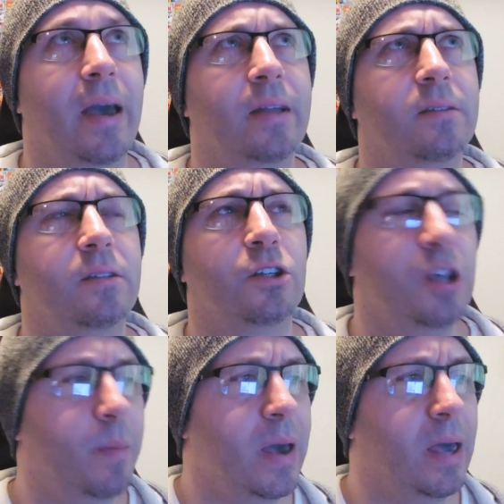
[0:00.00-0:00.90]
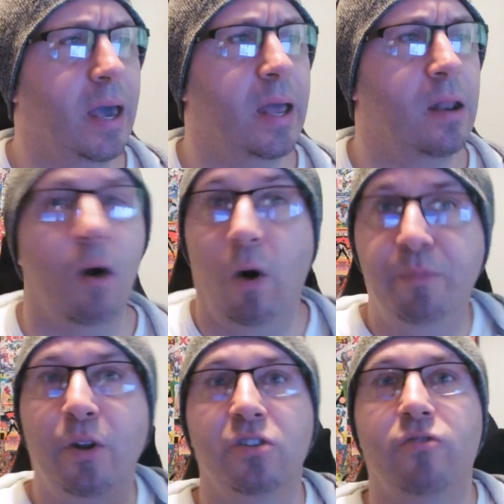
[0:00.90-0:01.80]
It's the shipping in, oh,
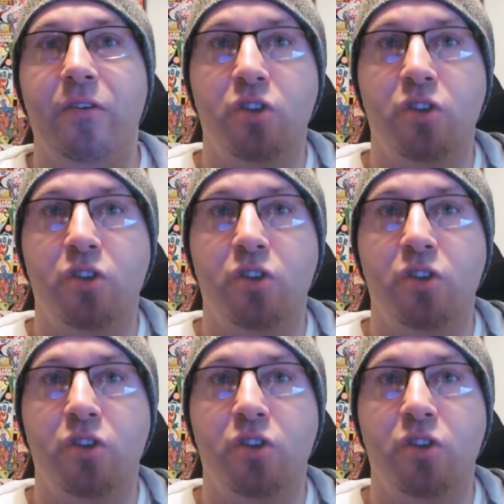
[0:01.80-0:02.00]
I'll put it on screen.